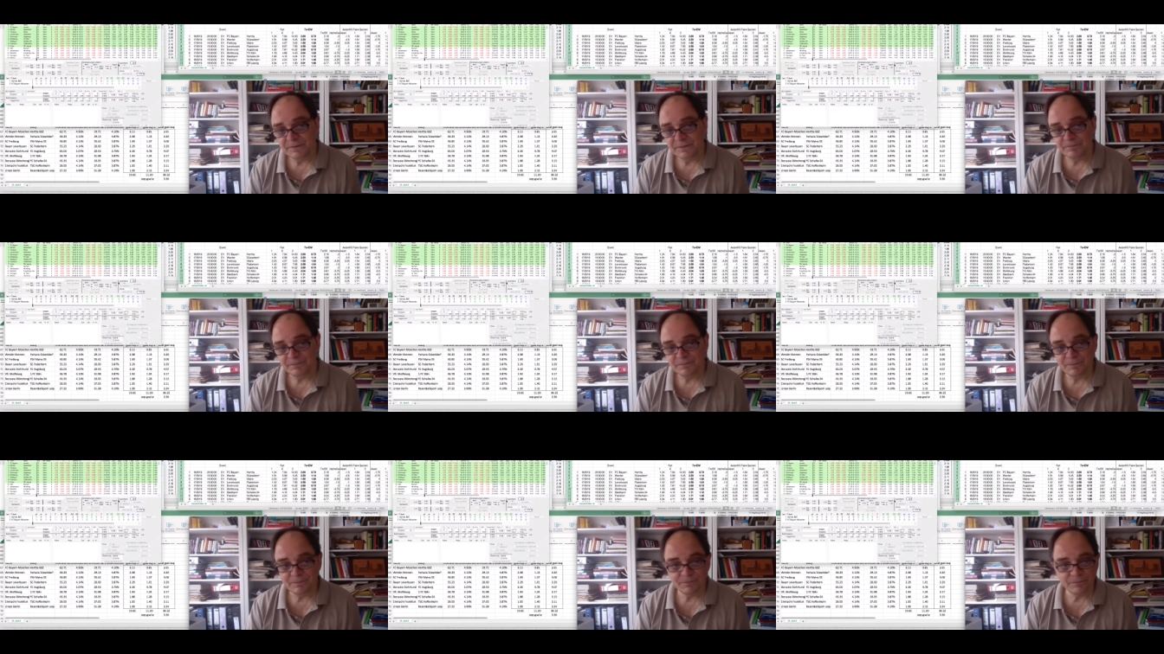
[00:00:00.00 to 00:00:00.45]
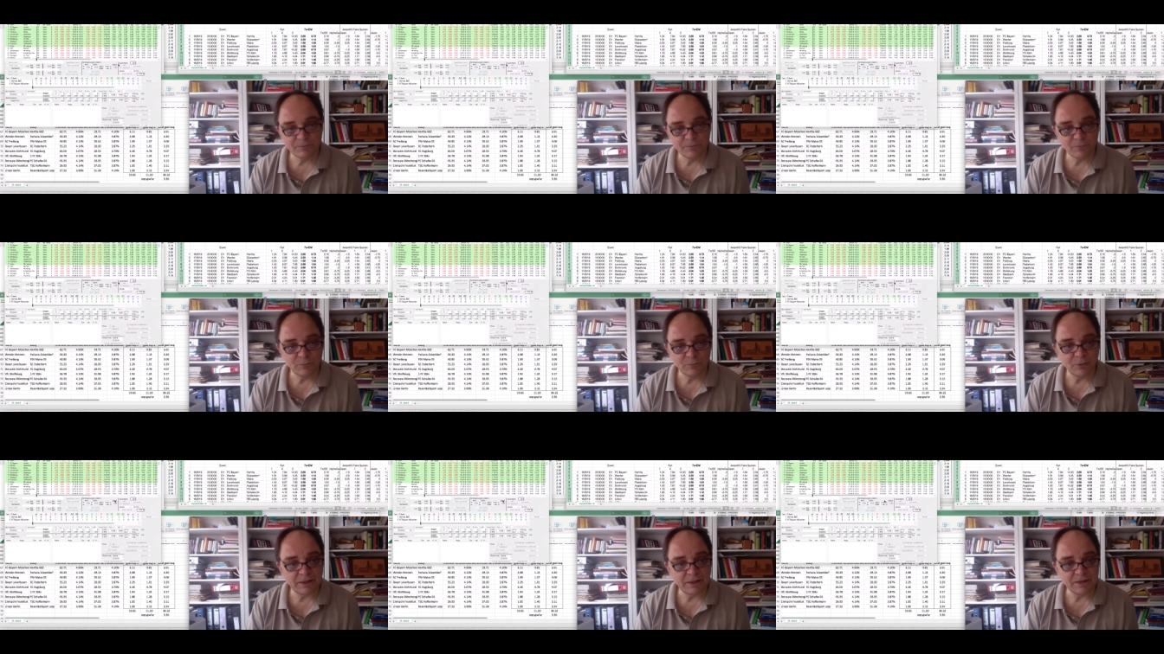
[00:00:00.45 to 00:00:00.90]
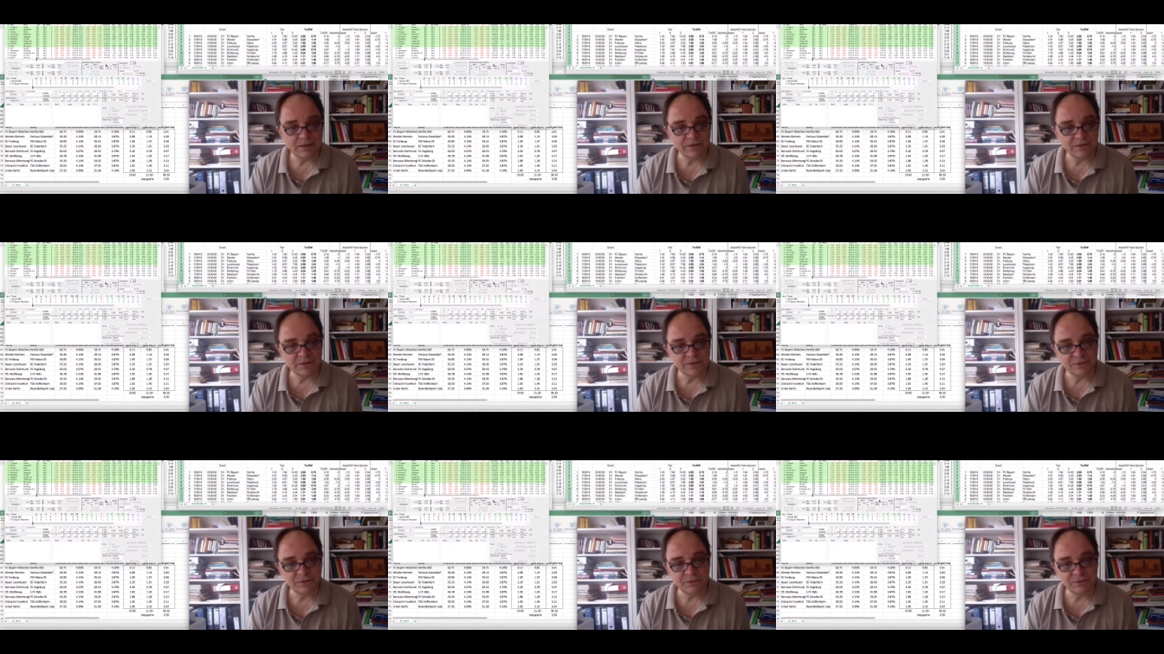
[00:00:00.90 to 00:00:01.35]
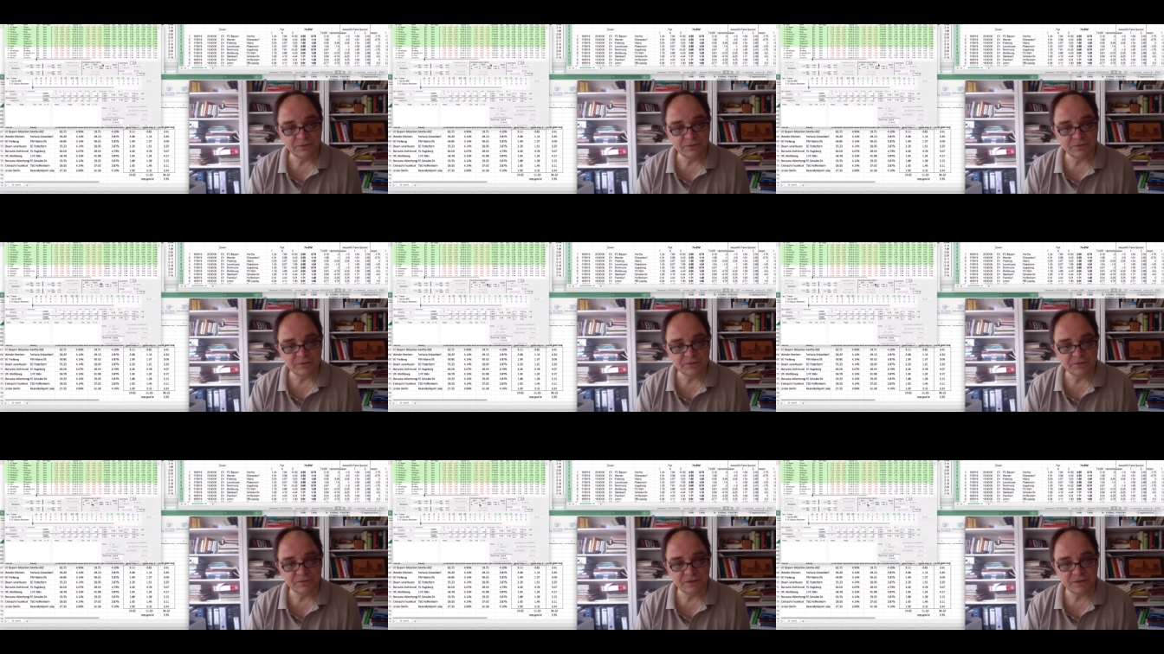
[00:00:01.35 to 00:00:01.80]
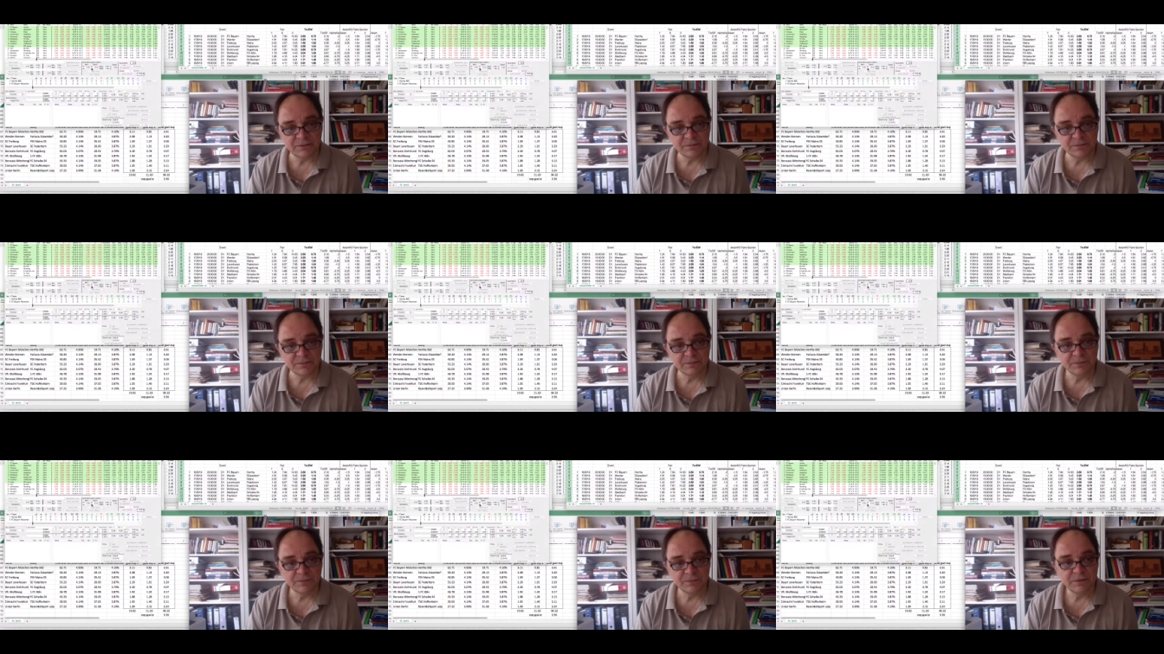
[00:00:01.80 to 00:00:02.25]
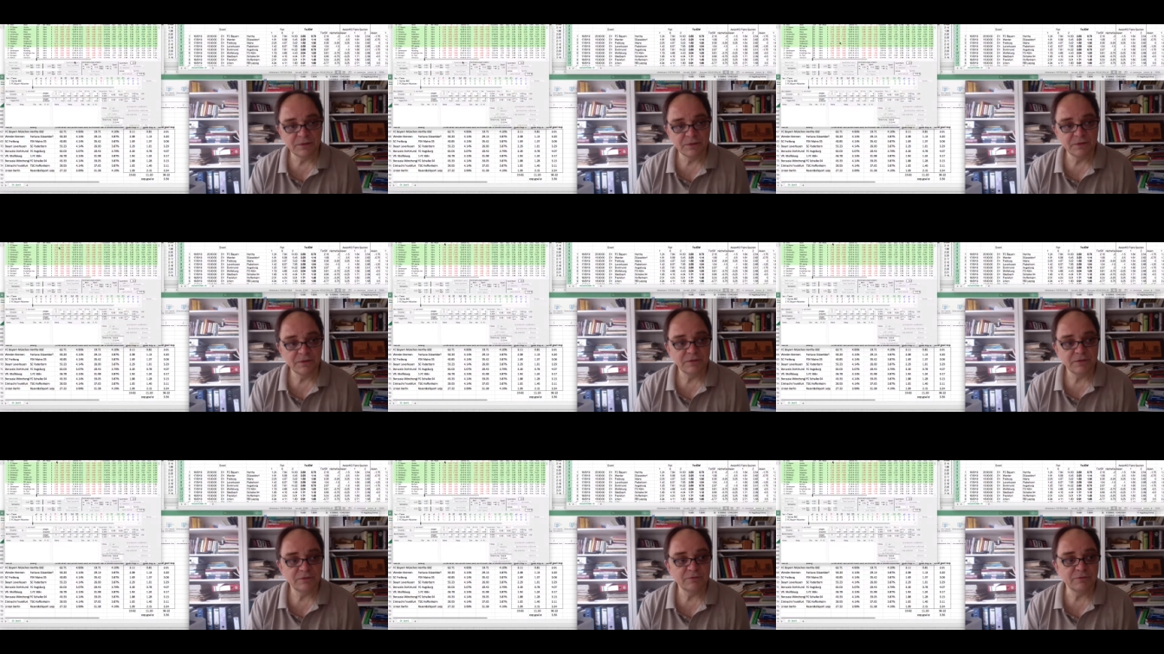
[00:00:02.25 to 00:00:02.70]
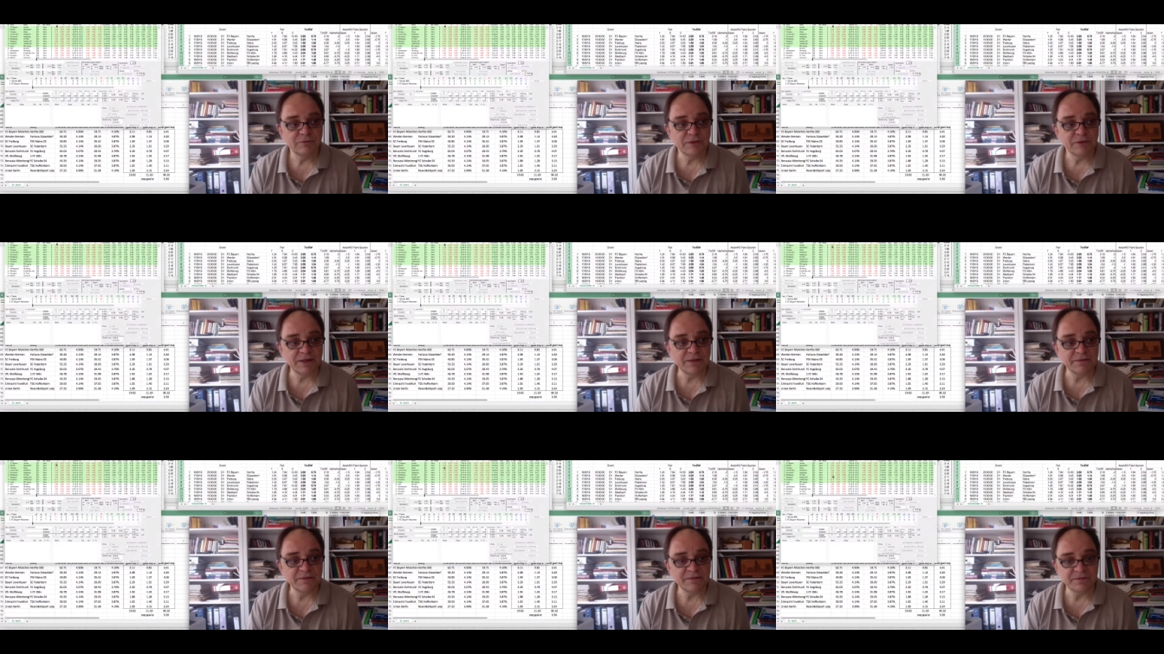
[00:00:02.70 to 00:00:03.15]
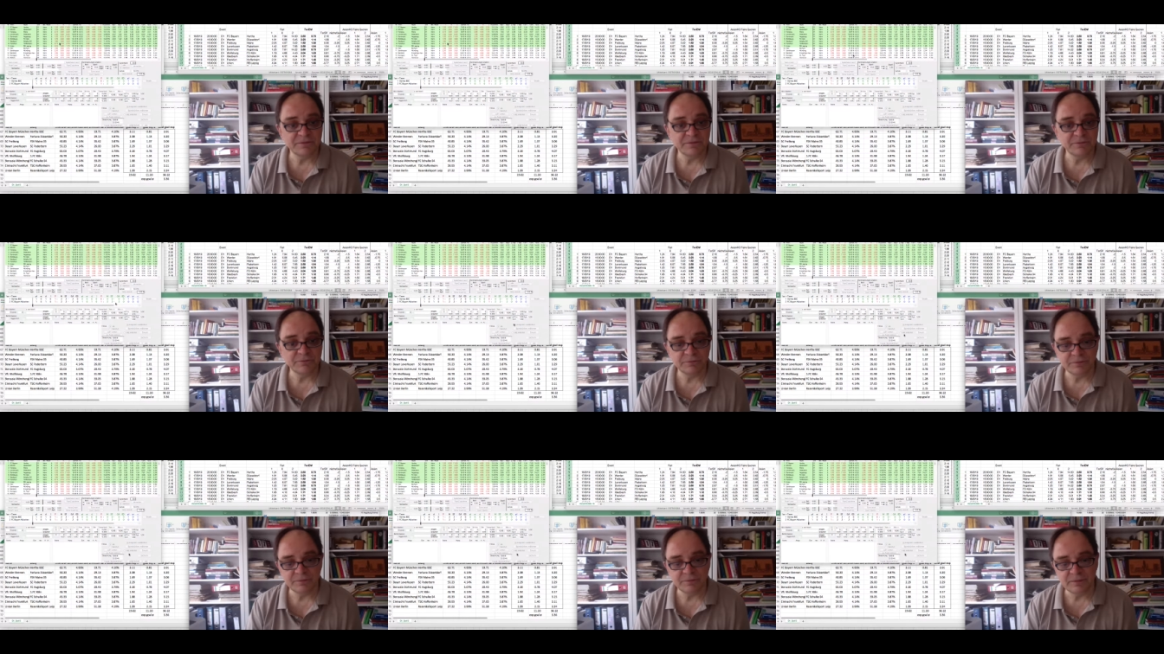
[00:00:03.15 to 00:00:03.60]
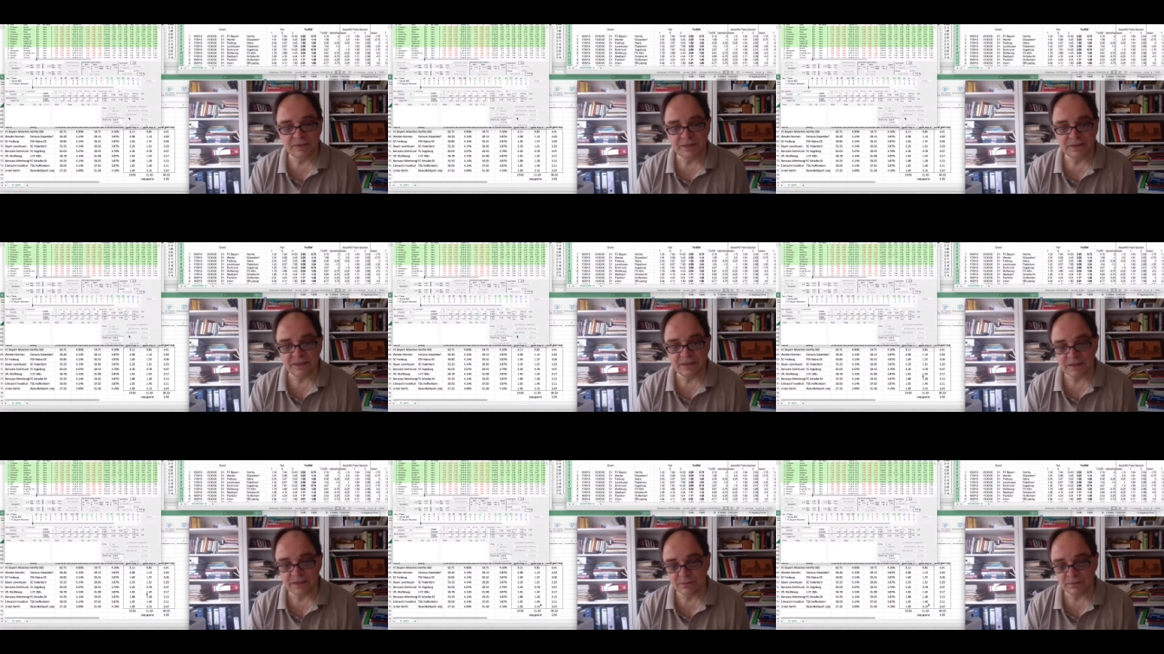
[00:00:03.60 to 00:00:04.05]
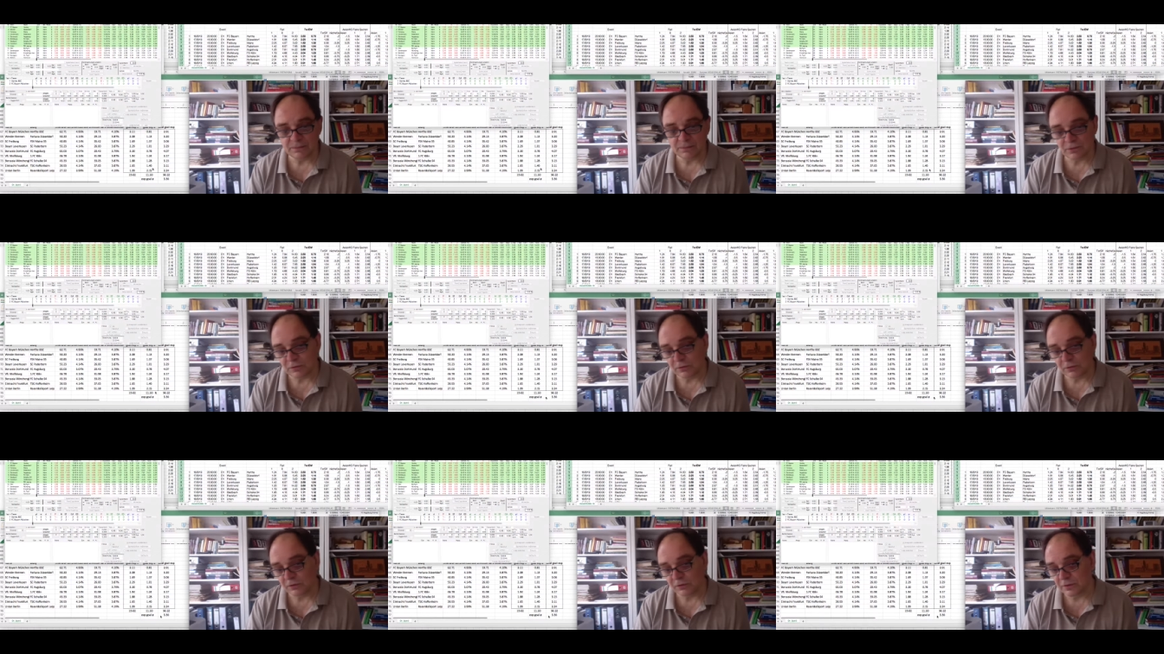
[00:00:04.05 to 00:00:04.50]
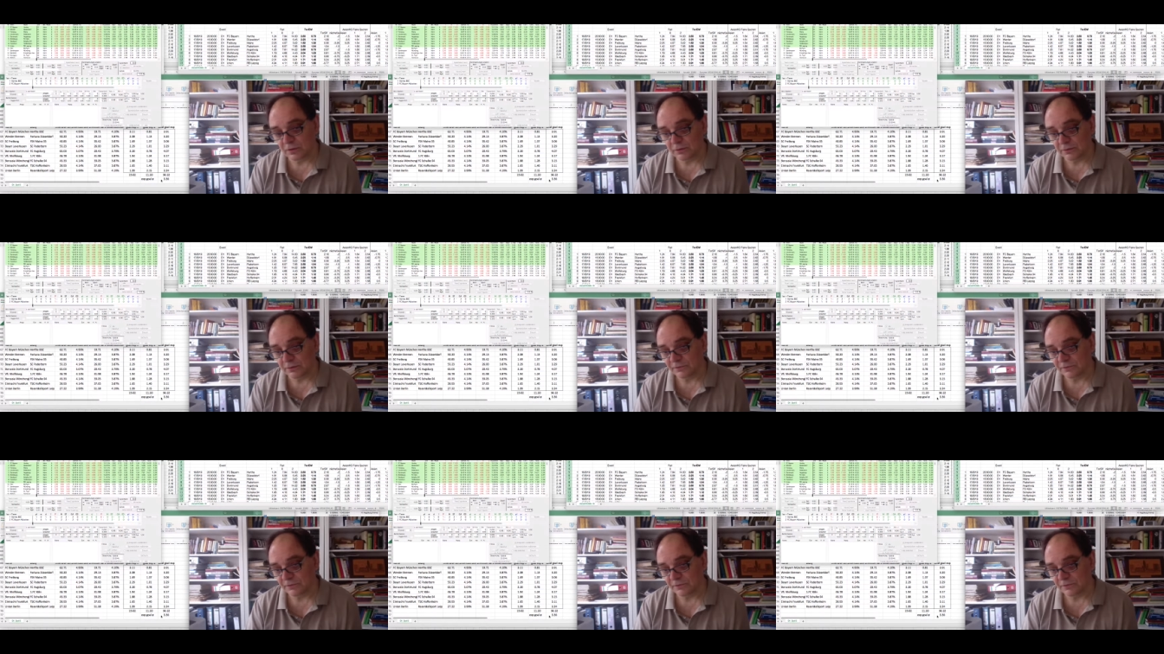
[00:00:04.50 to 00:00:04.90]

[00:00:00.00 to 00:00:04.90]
new system finds a little more goals, you